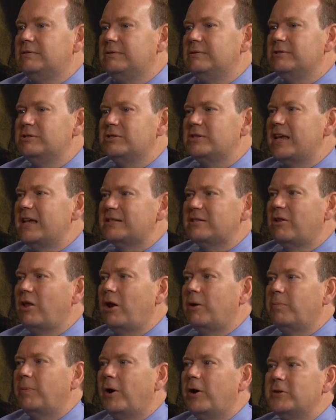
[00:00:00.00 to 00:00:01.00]
just has a lot
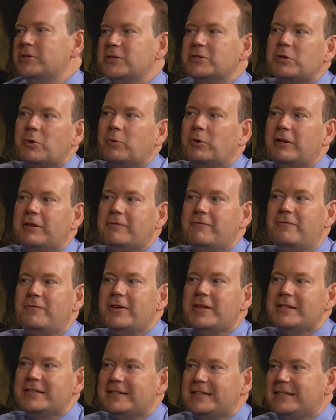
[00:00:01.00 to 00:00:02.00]
of parts that don't really
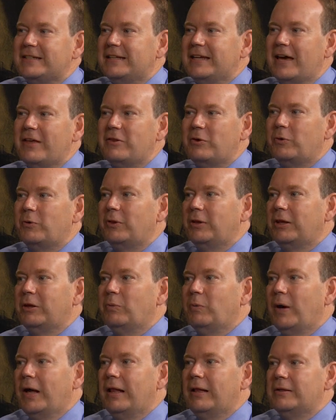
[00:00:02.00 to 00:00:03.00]
fit together really
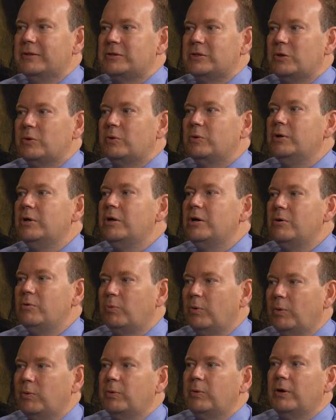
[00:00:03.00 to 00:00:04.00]
well. And so
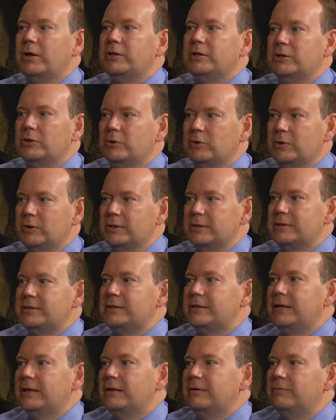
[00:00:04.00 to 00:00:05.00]
what we want to do is
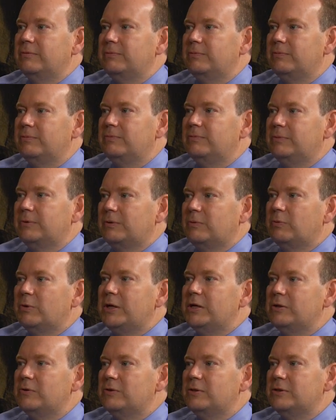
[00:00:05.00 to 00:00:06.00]

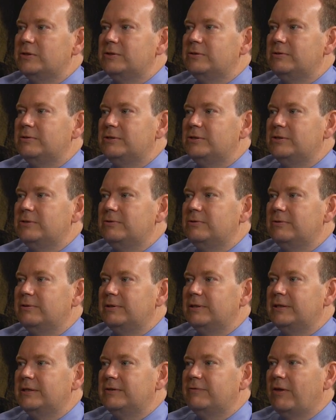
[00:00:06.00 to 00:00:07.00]
redo
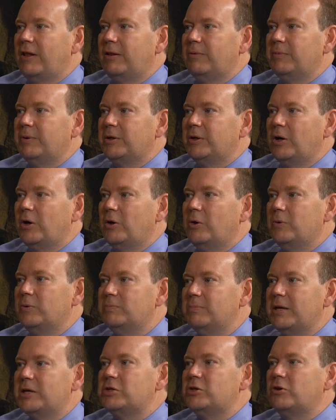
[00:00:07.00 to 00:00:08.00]
the development code and
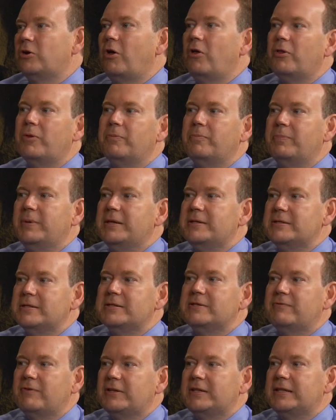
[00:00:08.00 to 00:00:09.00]
make sure all the
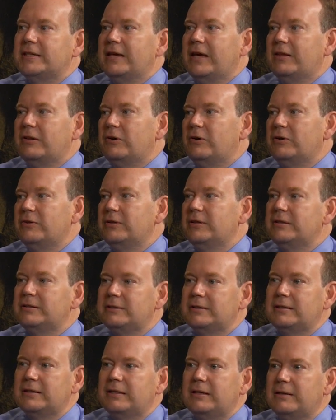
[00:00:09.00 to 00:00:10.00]
pieces fit together and
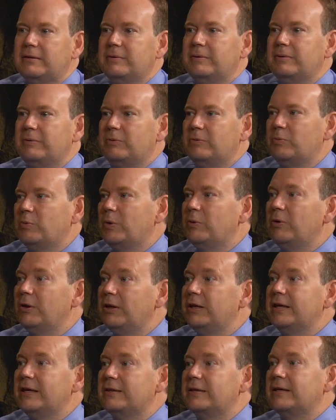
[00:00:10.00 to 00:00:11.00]
that we
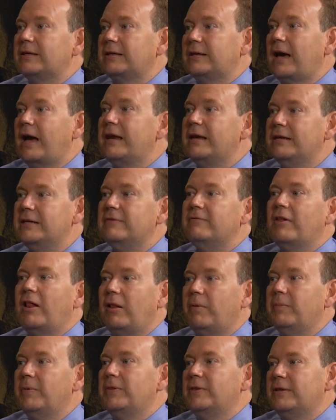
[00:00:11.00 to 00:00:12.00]
really get the kind of
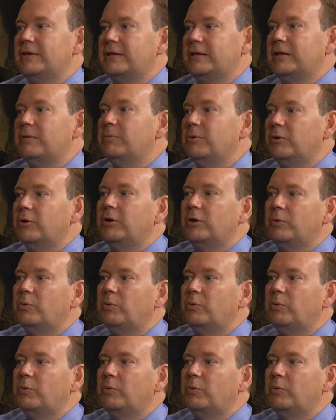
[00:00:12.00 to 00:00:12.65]
development that the community